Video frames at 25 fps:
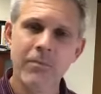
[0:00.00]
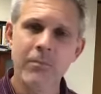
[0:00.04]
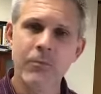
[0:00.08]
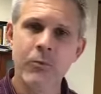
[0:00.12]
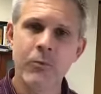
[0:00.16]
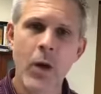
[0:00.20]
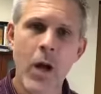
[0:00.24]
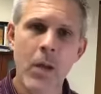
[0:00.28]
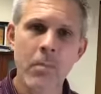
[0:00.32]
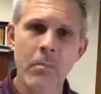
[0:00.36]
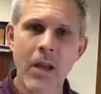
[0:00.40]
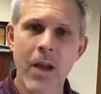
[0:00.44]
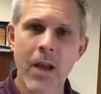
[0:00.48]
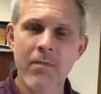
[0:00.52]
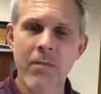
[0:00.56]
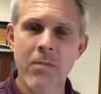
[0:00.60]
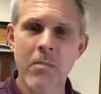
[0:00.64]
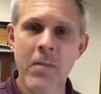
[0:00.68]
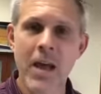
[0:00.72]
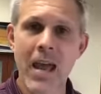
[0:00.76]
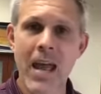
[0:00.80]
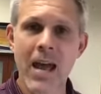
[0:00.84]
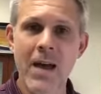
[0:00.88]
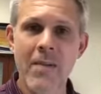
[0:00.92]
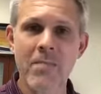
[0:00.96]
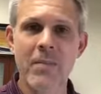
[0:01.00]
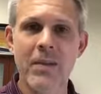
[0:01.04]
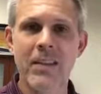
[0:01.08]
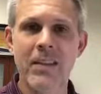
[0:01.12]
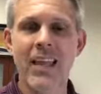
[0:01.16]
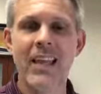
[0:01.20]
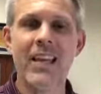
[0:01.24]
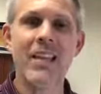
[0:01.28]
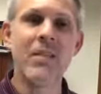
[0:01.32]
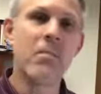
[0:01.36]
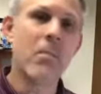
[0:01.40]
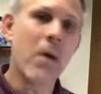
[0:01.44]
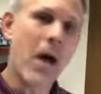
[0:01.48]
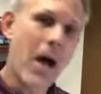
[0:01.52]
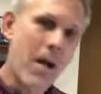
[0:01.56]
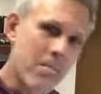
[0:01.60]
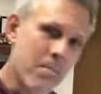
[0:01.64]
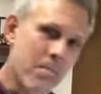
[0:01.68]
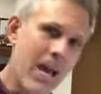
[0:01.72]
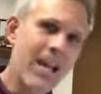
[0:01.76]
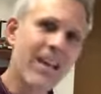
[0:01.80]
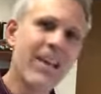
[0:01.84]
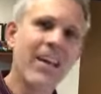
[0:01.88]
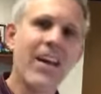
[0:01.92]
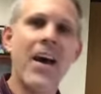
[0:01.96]
dropped off the map, and then he
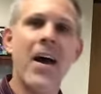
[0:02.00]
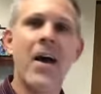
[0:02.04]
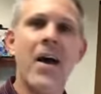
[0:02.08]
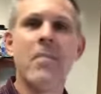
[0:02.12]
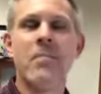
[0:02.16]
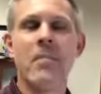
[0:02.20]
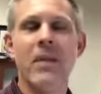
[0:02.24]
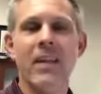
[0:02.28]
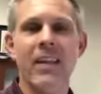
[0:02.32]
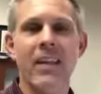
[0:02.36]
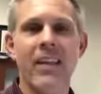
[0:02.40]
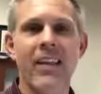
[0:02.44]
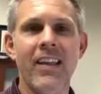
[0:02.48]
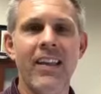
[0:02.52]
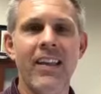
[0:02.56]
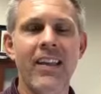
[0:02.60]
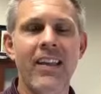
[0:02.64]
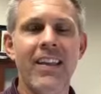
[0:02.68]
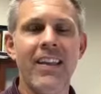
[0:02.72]
popped back up, and